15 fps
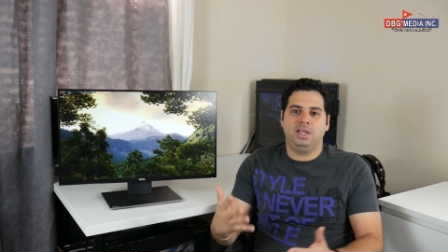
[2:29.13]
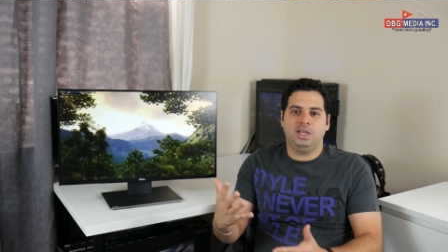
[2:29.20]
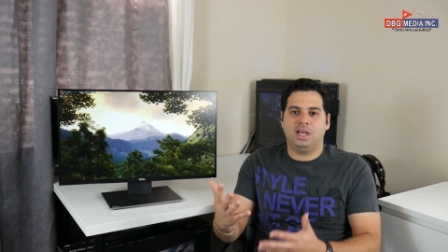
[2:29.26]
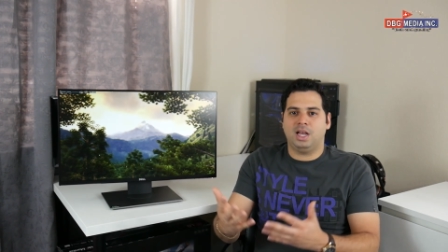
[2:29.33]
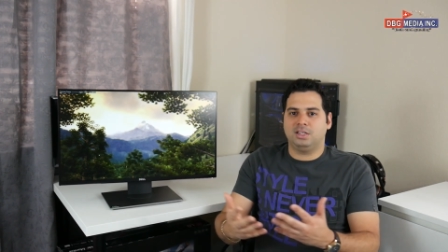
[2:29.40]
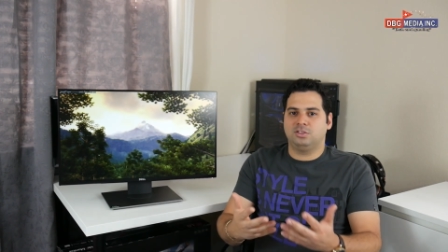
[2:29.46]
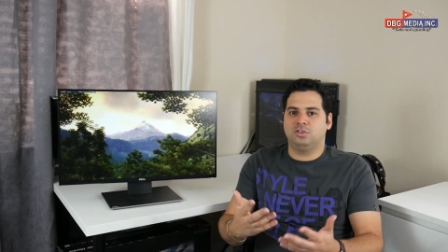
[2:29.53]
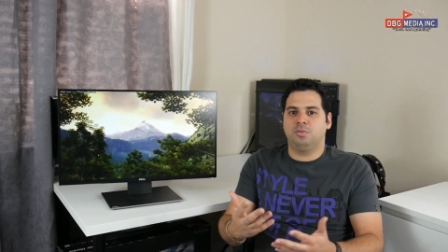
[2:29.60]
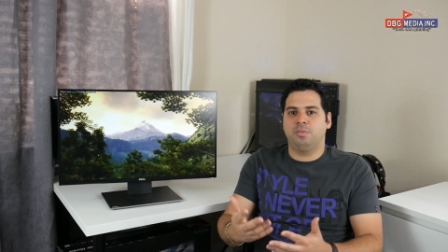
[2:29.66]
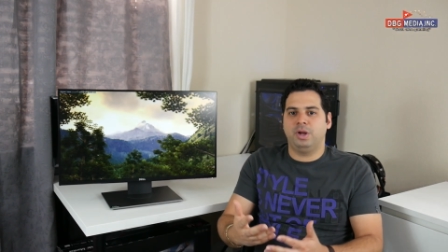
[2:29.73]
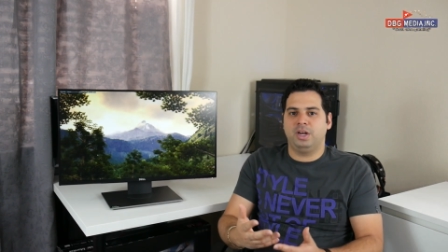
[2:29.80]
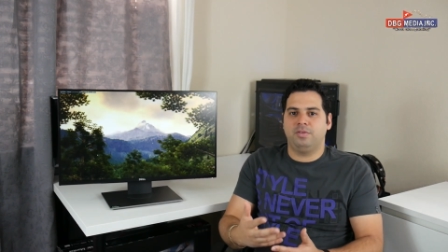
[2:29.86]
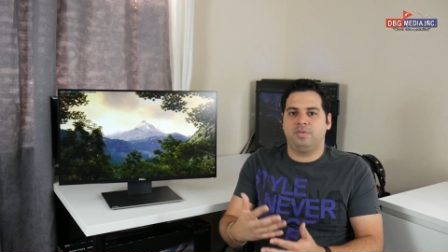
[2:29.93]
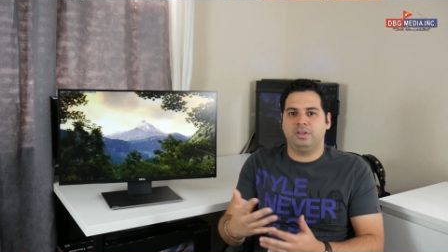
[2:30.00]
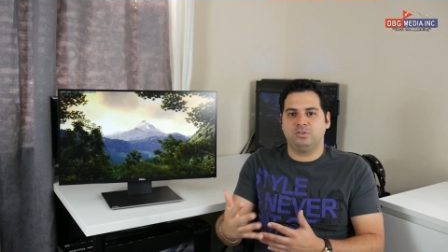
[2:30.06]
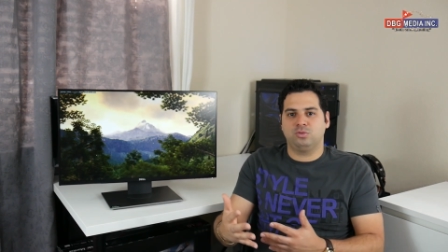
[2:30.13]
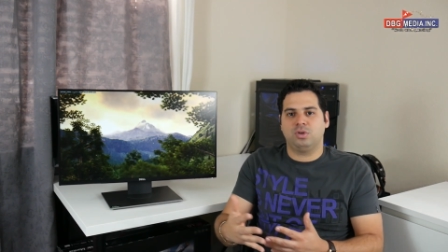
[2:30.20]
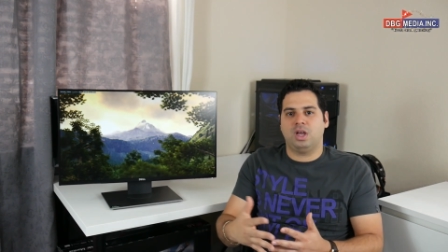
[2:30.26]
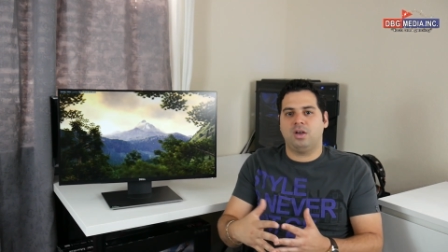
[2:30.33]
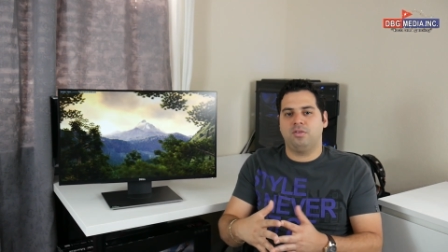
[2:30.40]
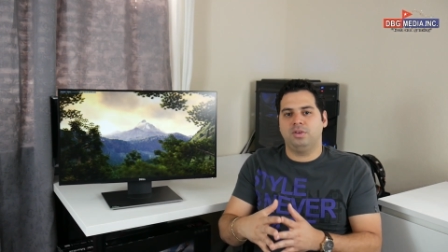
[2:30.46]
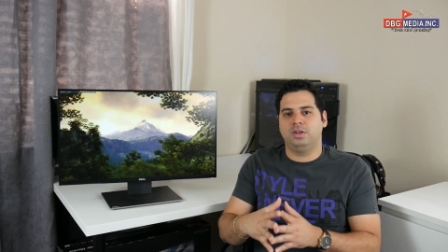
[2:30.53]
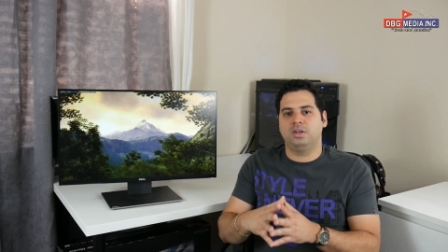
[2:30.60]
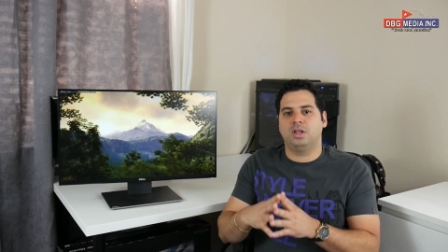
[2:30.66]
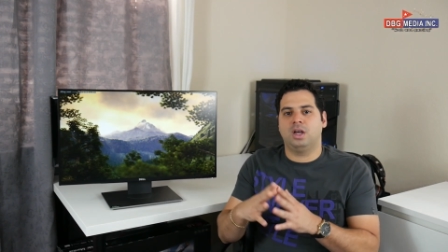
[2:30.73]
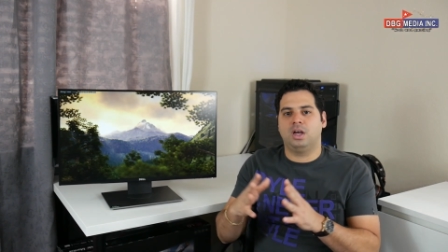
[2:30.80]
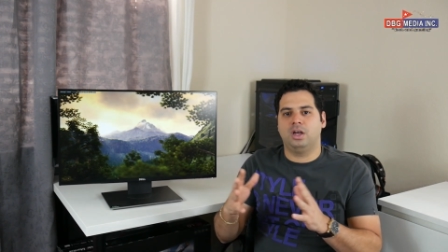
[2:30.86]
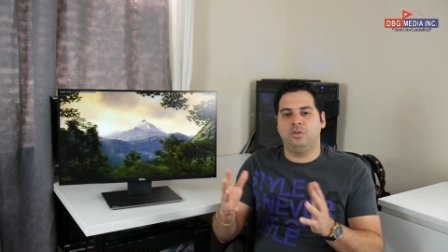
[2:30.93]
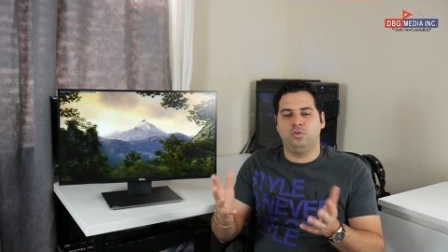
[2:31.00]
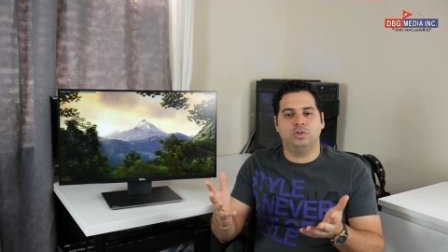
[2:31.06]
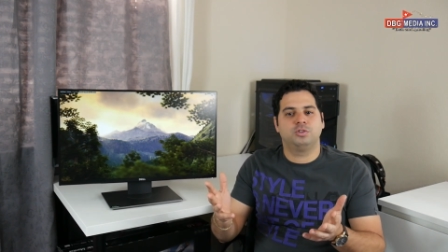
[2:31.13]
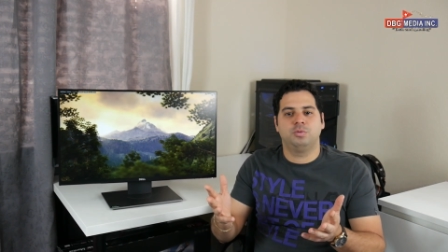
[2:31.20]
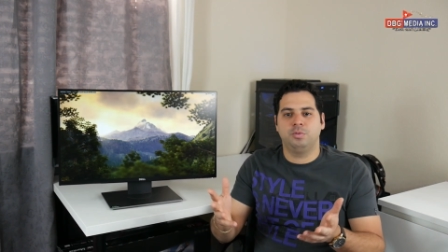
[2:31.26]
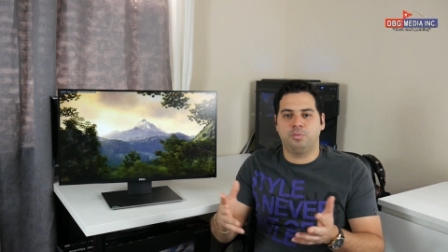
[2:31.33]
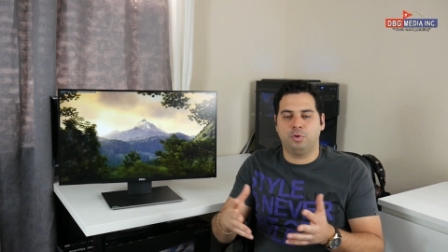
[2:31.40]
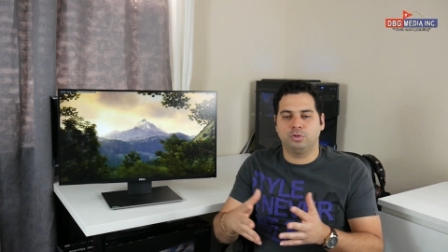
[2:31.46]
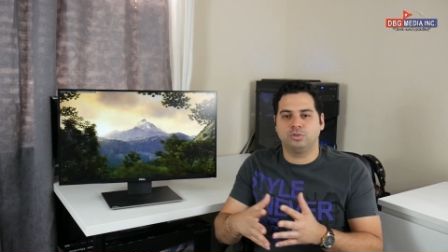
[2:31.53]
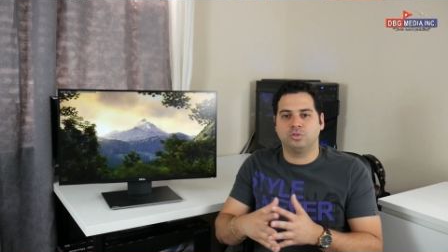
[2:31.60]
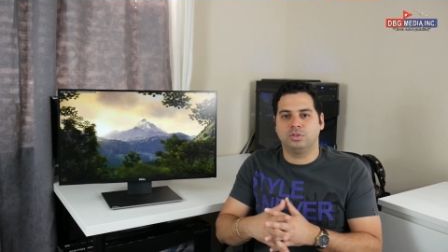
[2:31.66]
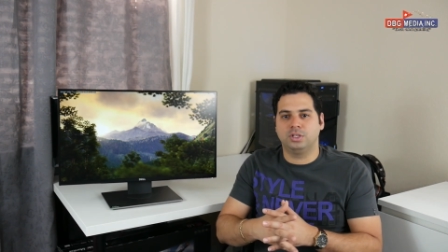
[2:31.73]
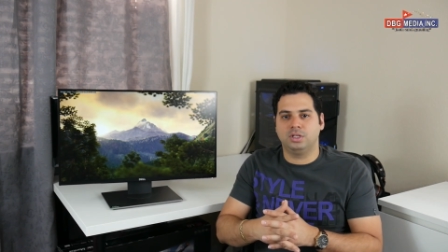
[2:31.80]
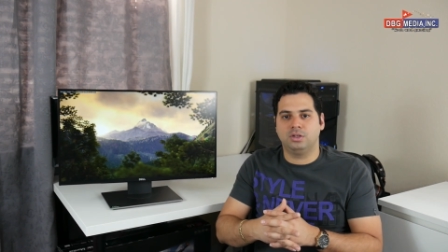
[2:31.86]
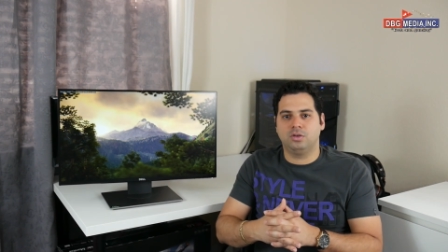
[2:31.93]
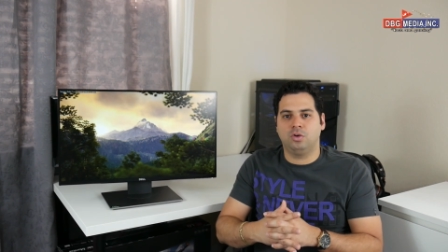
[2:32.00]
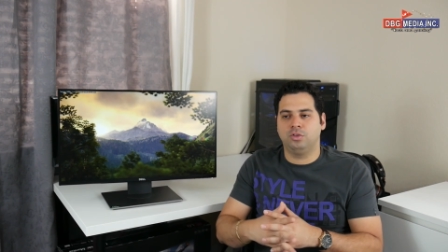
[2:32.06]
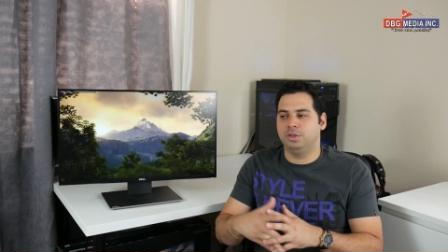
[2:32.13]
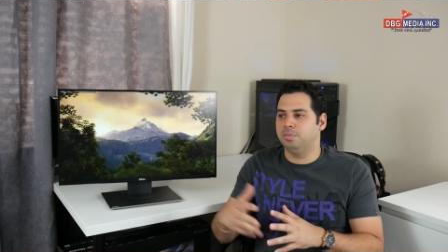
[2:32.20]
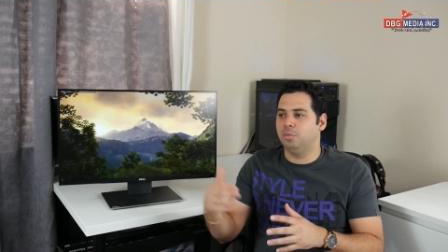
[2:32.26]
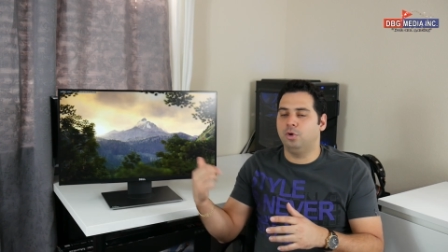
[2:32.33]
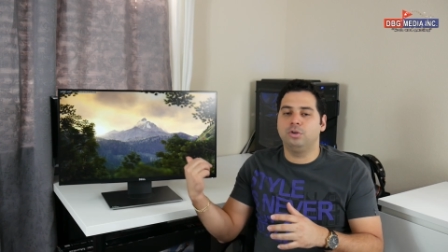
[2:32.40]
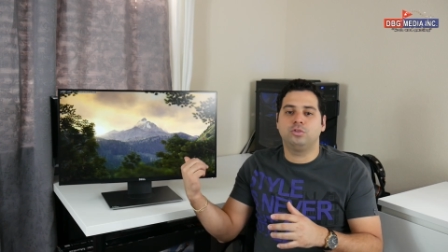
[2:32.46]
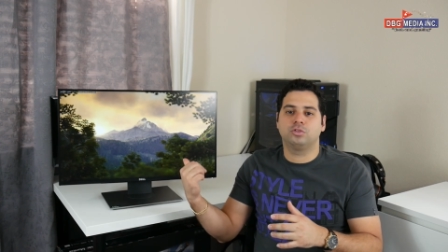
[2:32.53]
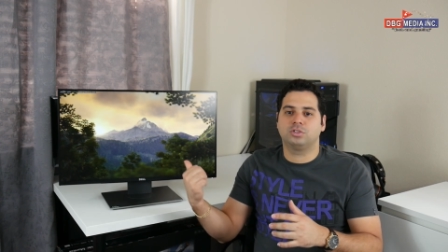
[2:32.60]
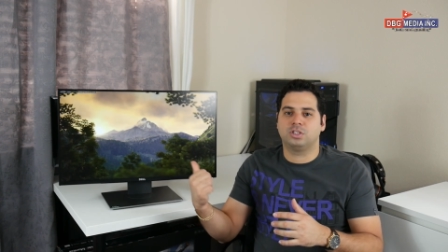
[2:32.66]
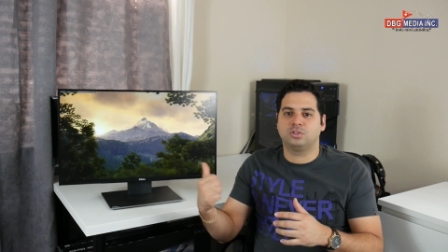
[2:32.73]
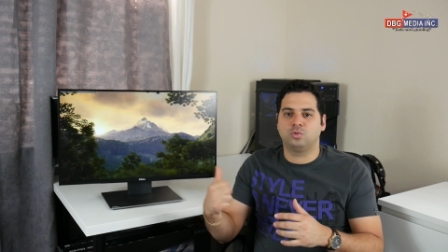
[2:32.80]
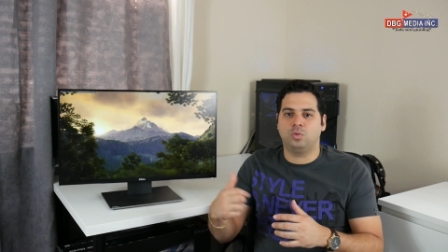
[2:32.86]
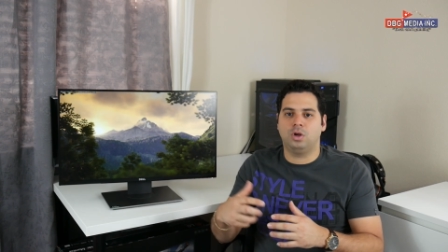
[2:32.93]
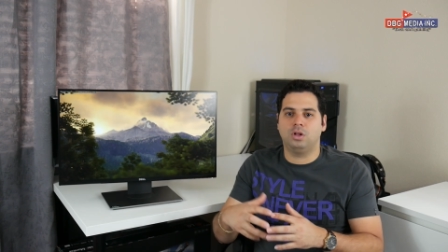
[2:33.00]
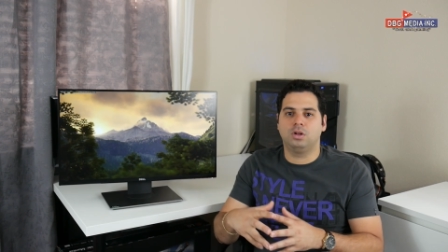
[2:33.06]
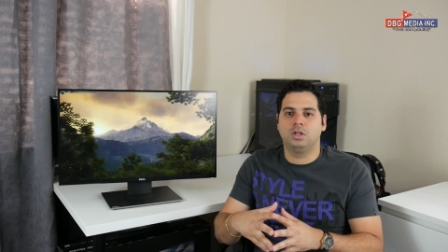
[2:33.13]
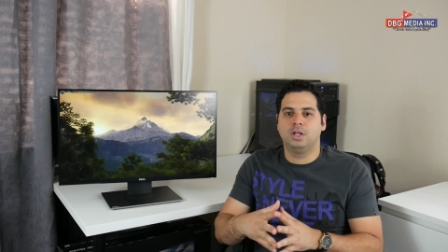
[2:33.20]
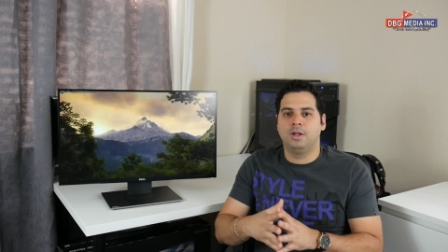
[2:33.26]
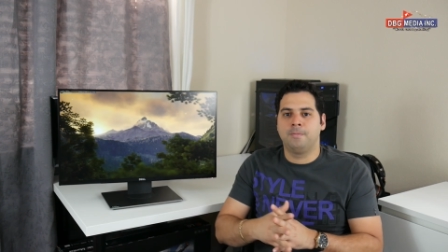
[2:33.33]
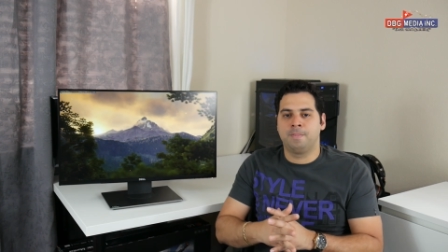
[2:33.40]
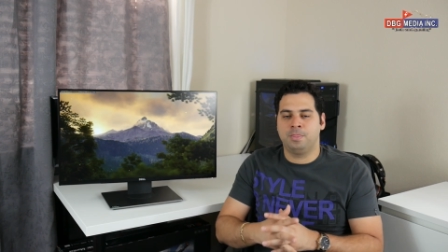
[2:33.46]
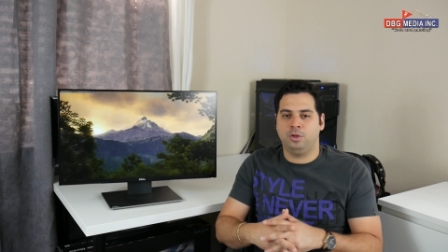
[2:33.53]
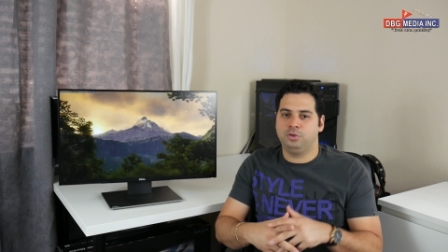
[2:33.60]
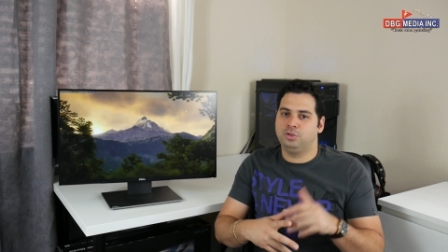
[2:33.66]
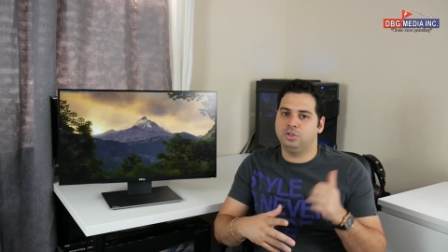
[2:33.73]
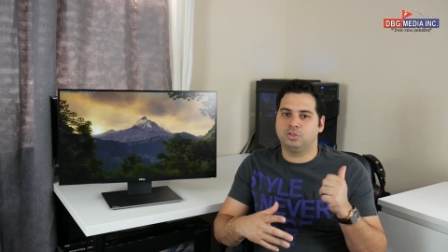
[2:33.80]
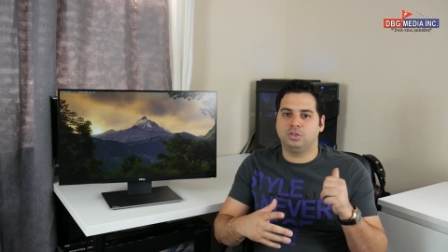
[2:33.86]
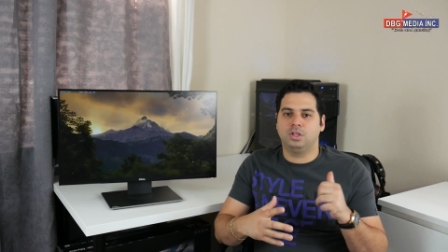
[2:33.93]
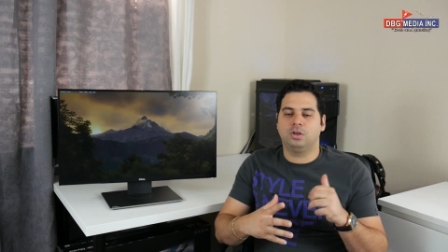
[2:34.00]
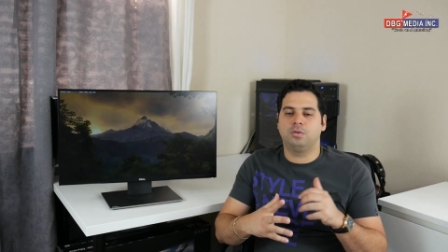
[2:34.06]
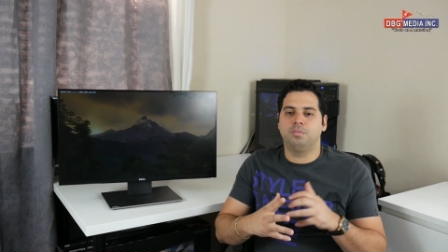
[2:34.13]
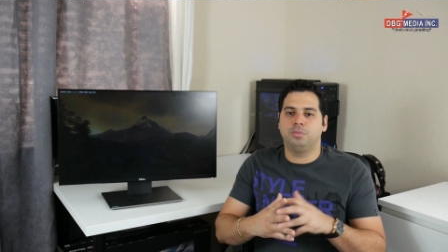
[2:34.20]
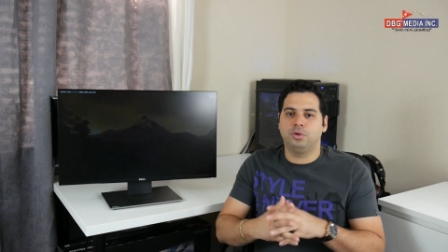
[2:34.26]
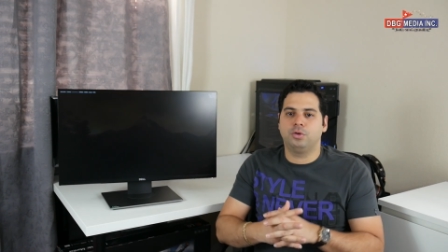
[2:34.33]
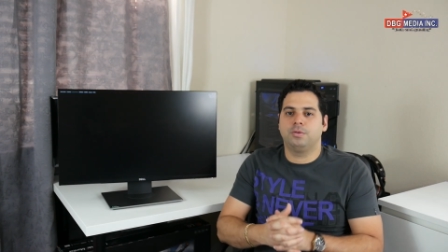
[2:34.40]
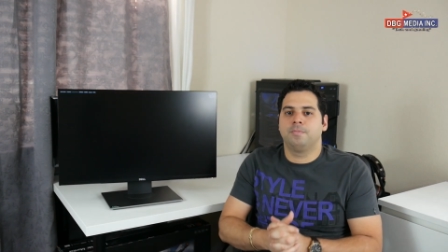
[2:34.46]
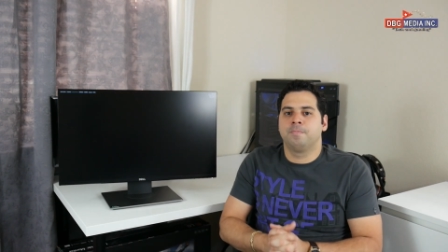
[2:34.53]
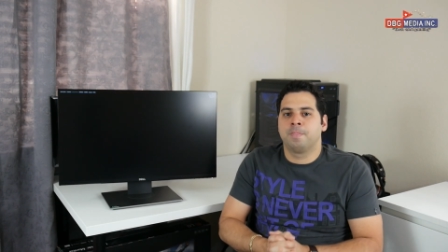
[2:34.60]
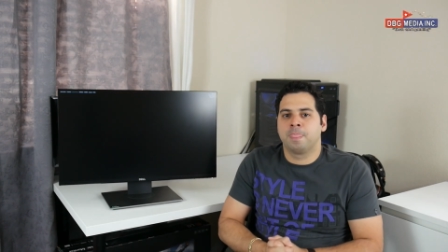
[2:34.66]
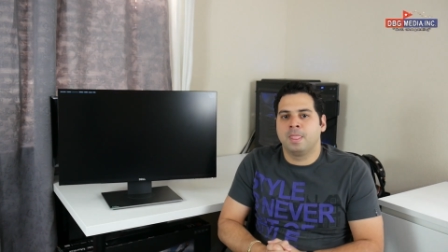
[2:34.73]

it has some benefits to having USB ports on the monitors as well, not just on the computer.